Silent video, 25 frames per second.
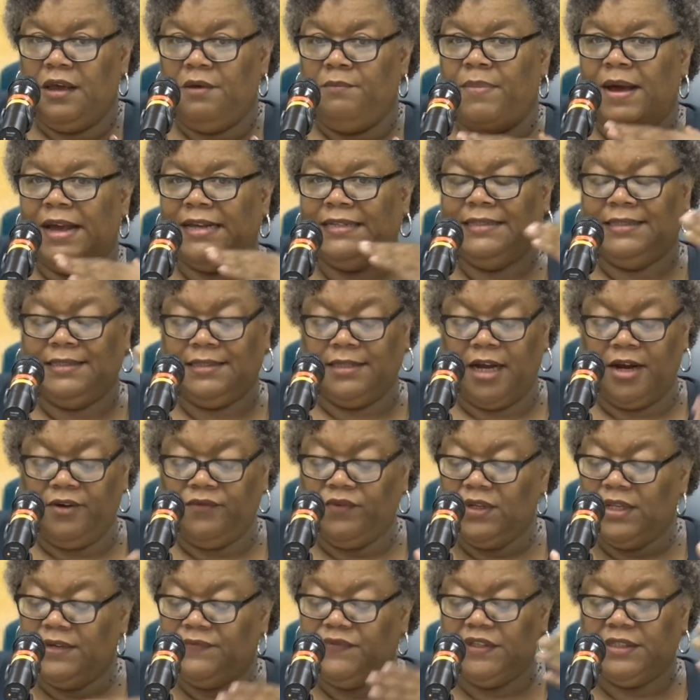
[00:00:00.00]
by
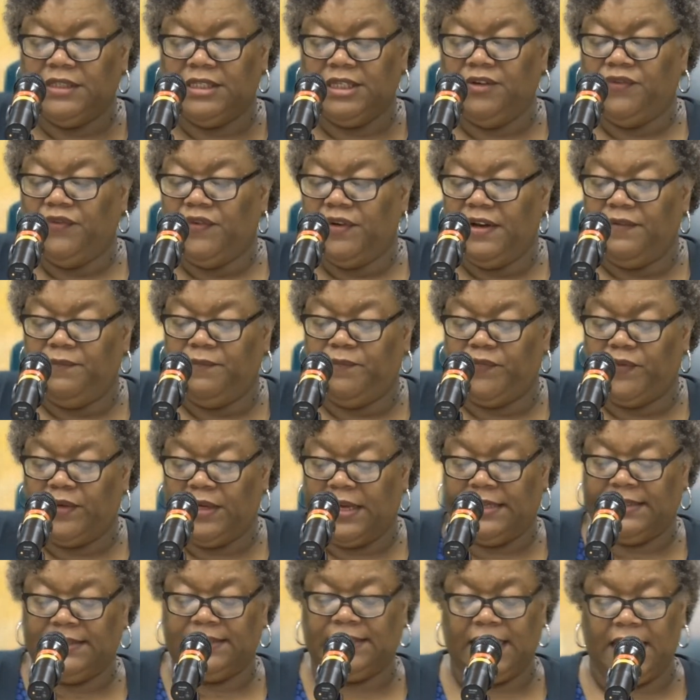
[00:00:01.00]
several of the different
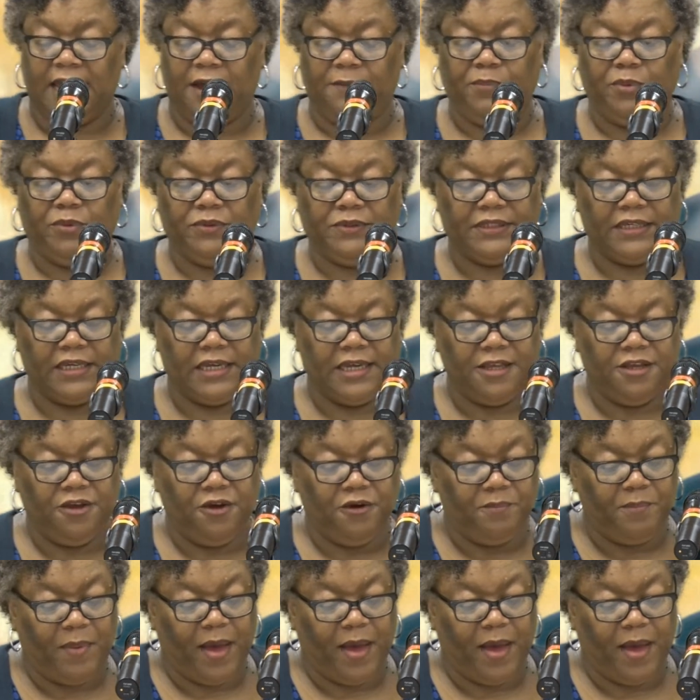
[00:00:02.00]
examples in your